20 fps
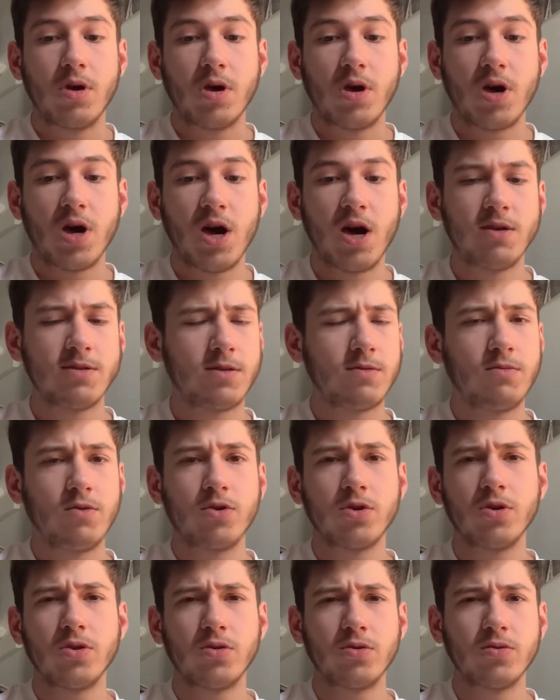as of
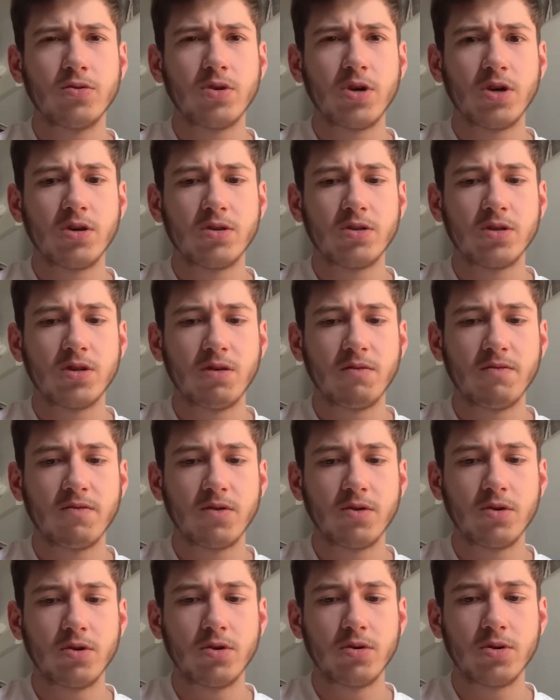looking through like set
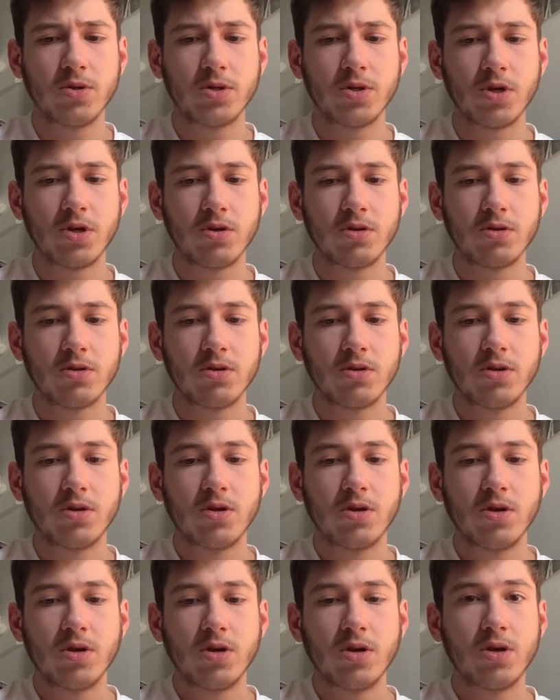photos, like
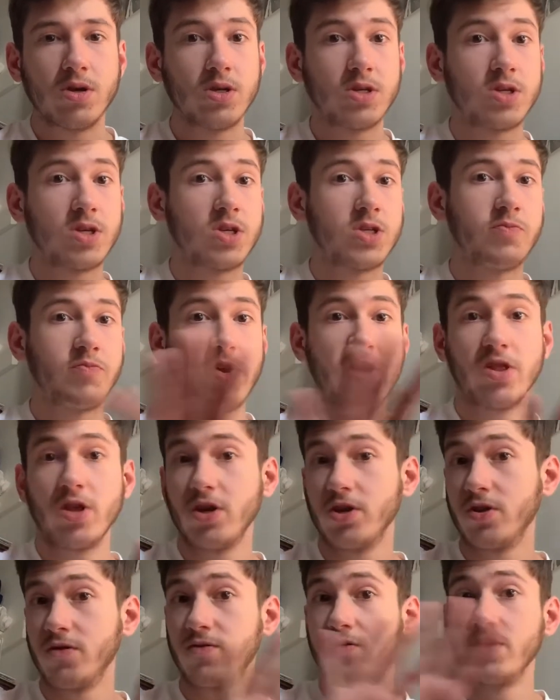it's gonna span like
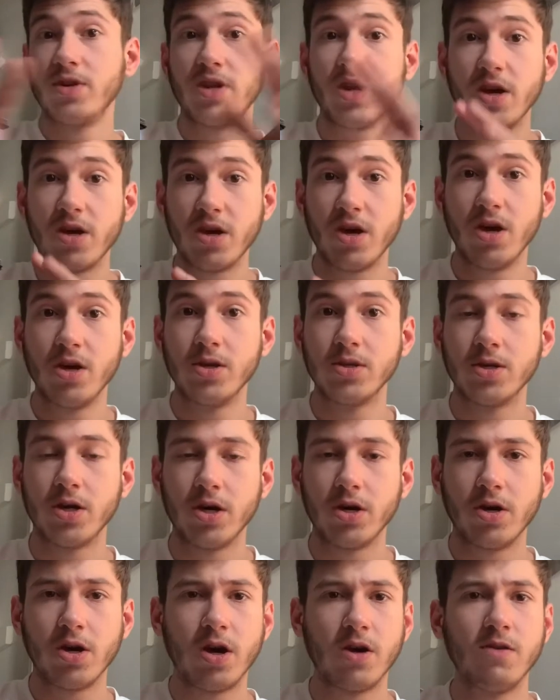different decades.
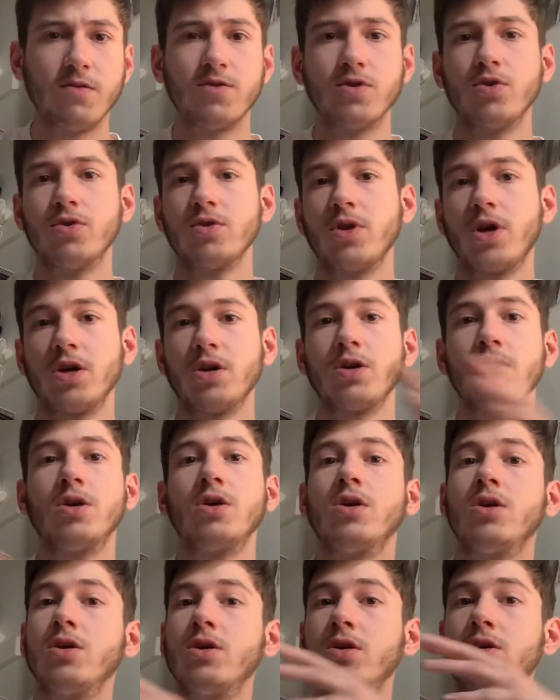Like I even heard like
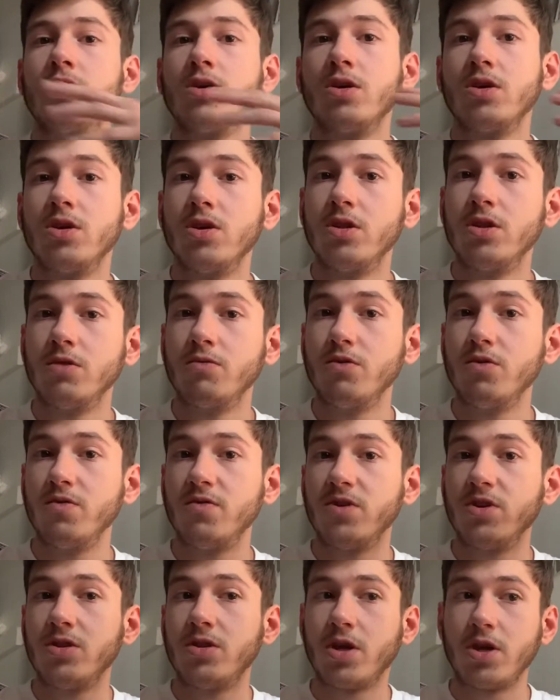in the
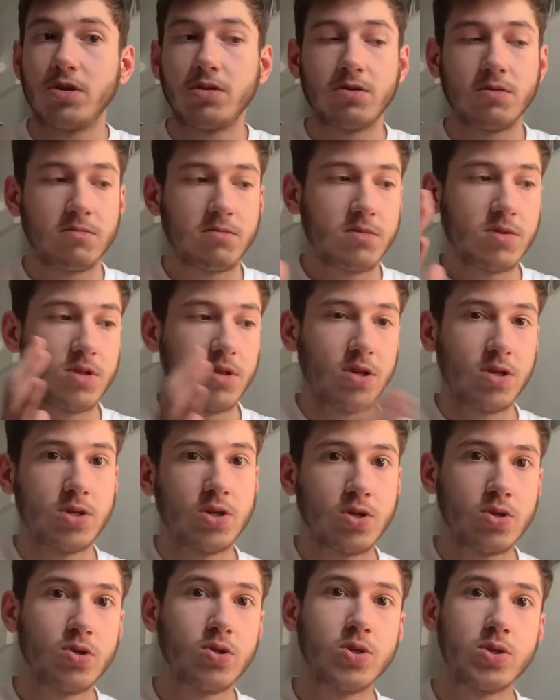movie, like the
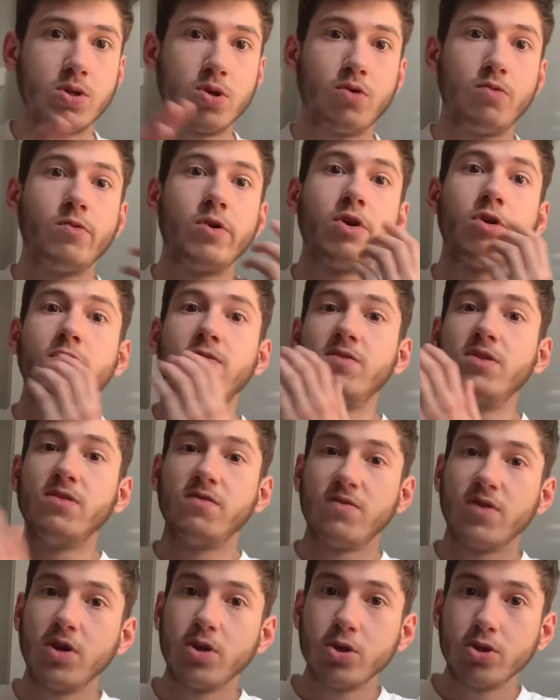Eternals are aware of the
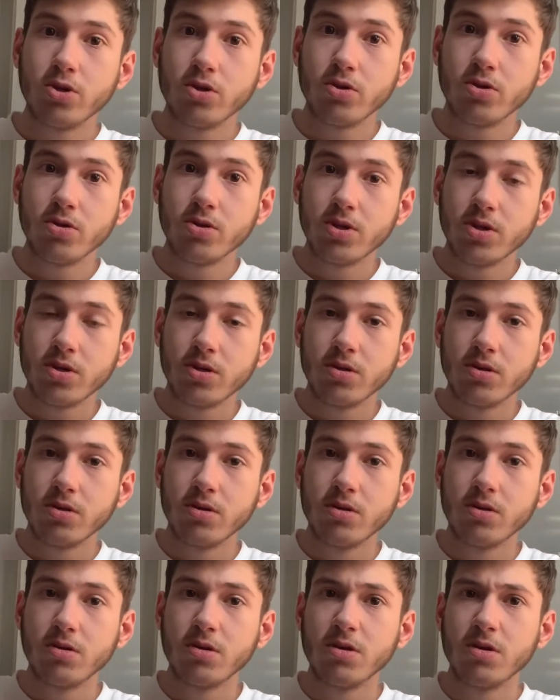Avengers,
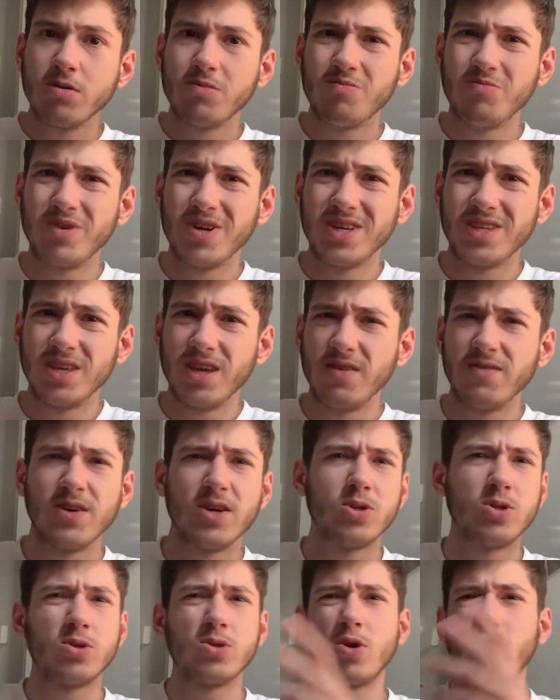but the
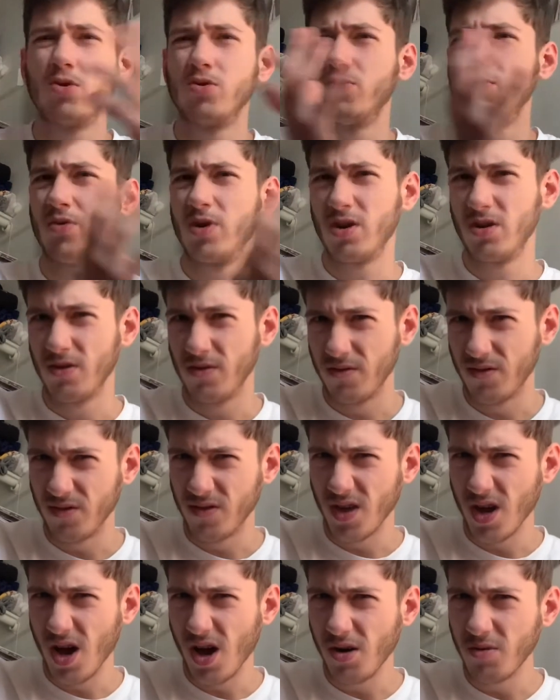Avengers aren't aware of
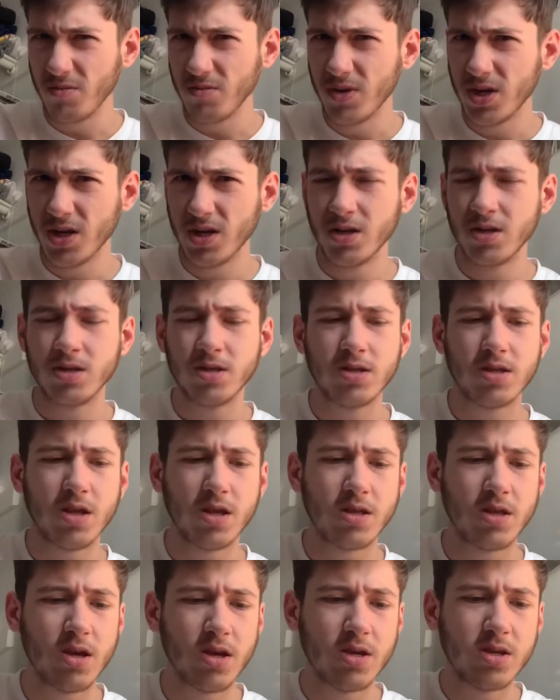them, that
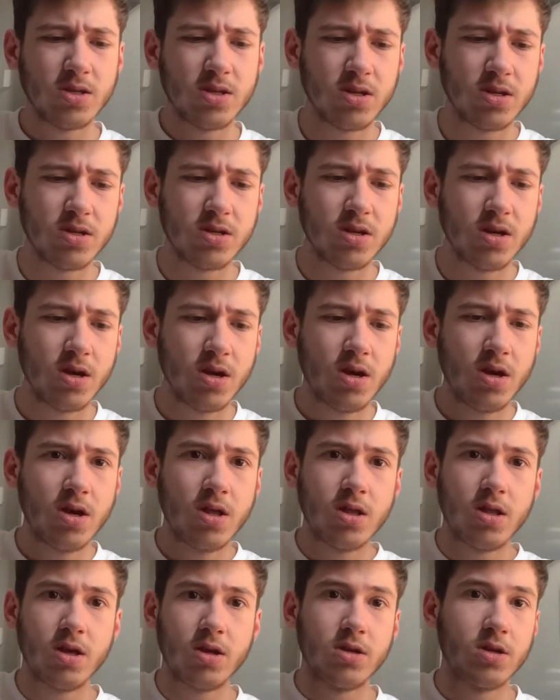they exist.
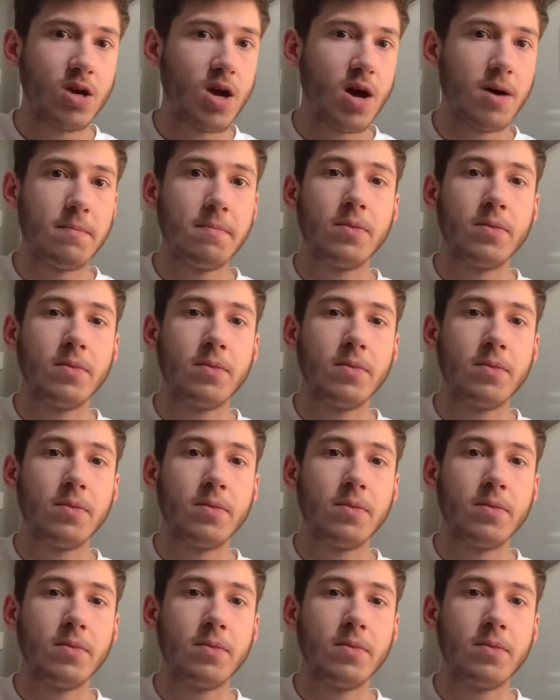Like yeah,